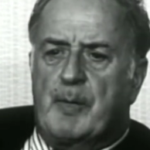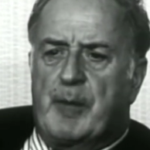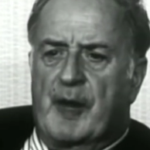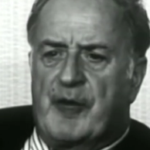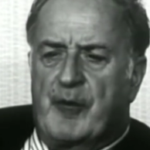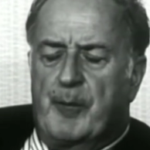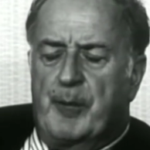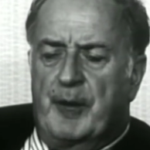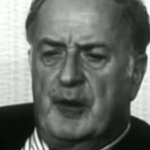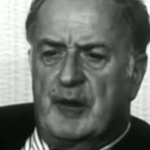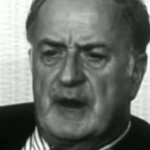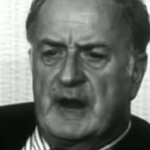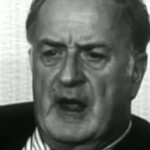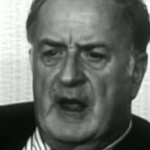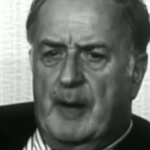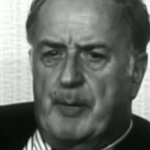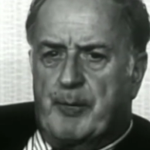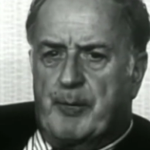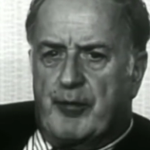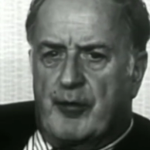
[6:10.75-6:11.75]
But the building
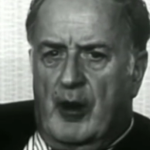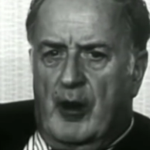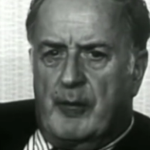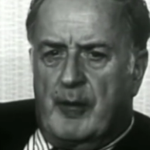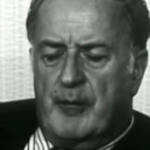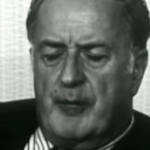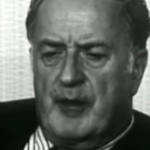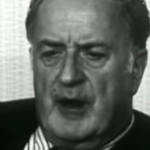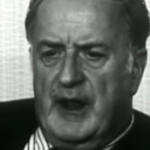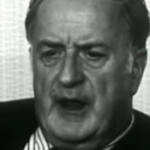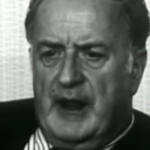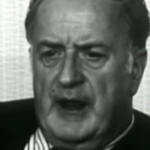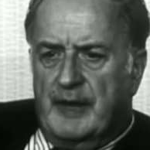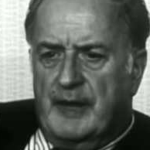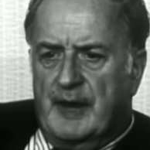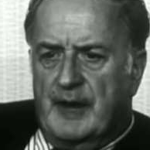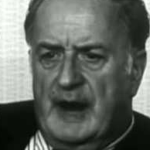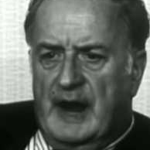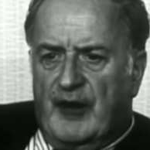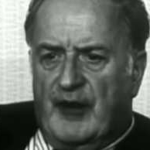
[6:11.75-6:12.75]
up probably
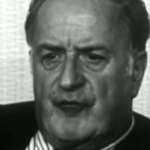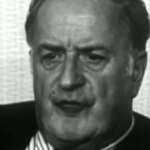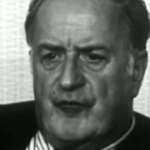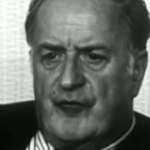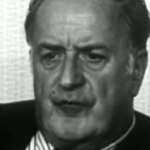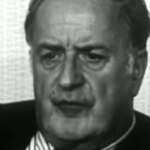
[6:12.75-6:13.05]
in the next